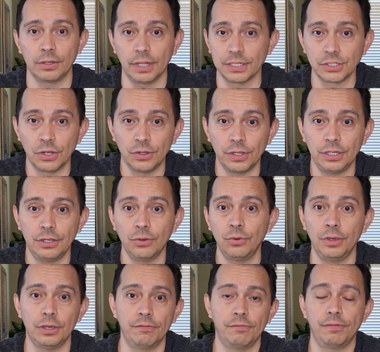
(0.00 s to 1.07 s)
That's all they do.
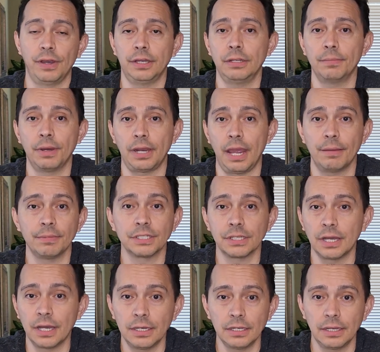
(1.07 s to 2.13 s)
You can find them on
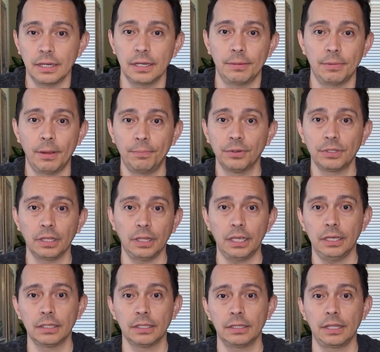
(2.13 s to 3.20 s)
Amazon. I'll put the
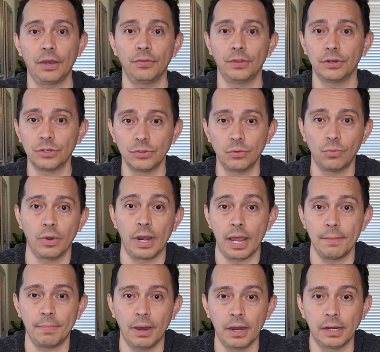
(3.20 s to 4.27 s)
link down there to the one
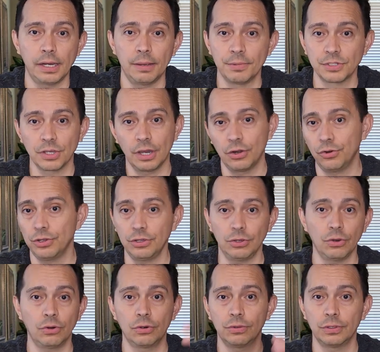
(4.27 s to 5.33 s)
I bought on Amazon, or you can
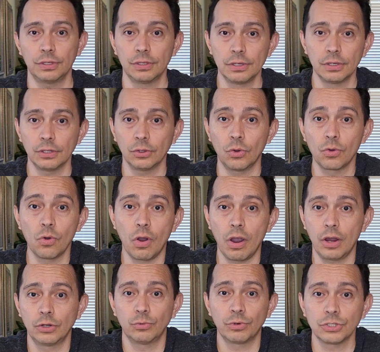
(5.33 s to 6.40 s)
go to the local
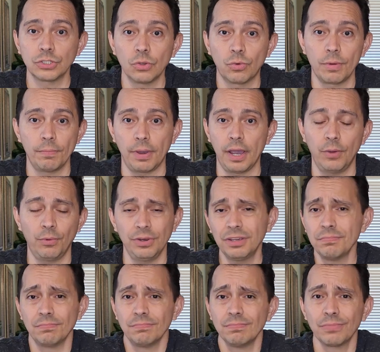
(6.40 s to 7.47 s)
hardware store and buy one. You
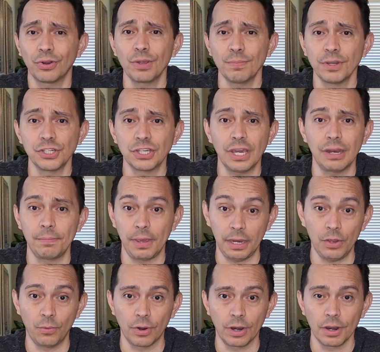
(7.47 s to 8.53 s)
can pretty much get them
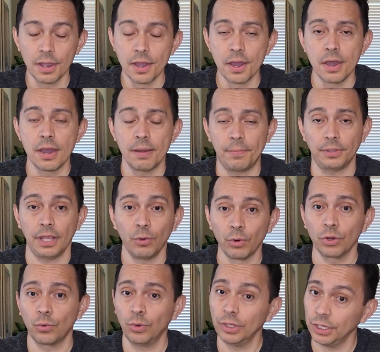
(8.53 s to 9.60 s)
anywhere, but they
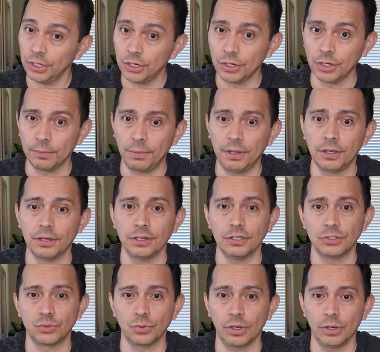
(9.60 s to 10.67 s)
work really good
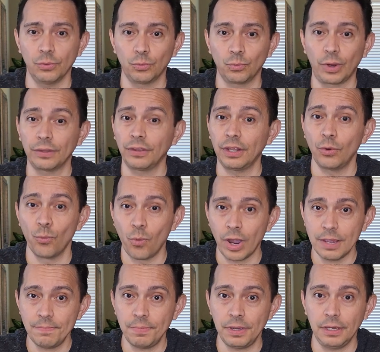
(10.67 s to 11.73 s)
because rather than
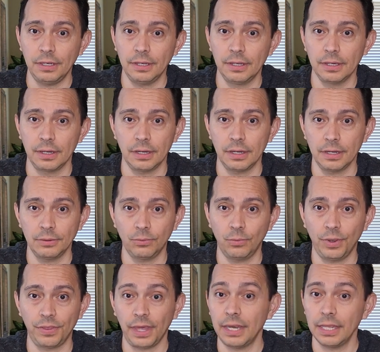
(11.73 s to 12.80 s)
wiping
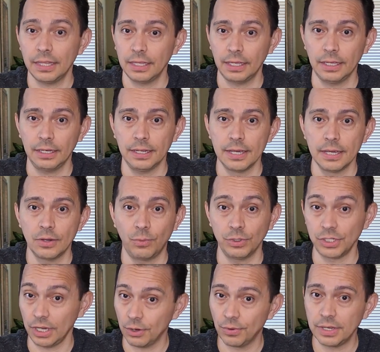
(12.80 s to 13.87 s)
with anything,
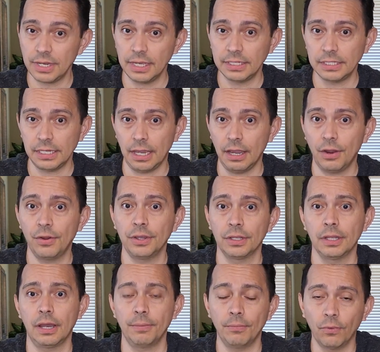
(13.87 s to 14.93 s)
which irritates the area a
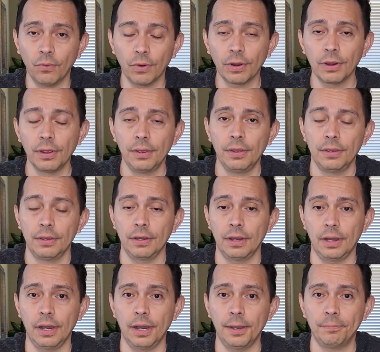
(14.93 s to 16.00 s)
lot more,
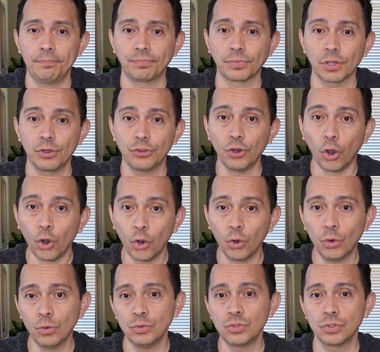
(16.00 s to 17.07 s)
the
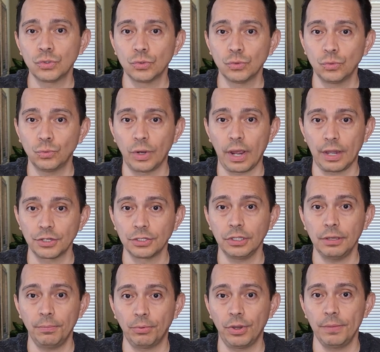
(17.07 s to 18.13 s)
hose would
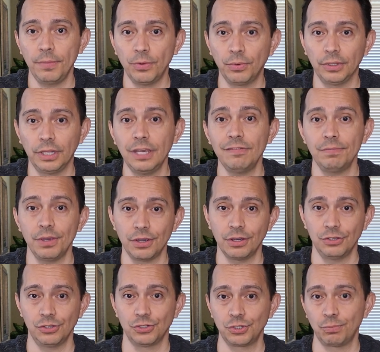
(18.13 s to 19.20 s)
actually bring me relief
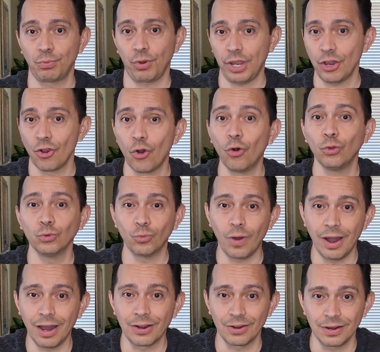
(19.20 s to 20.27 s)
because you're spraying cold
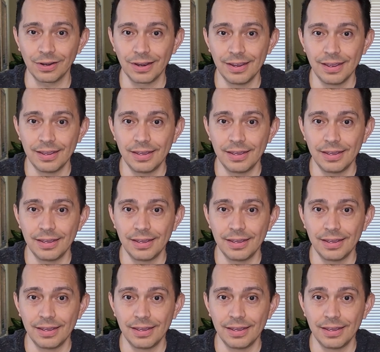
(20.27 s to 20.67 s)
water.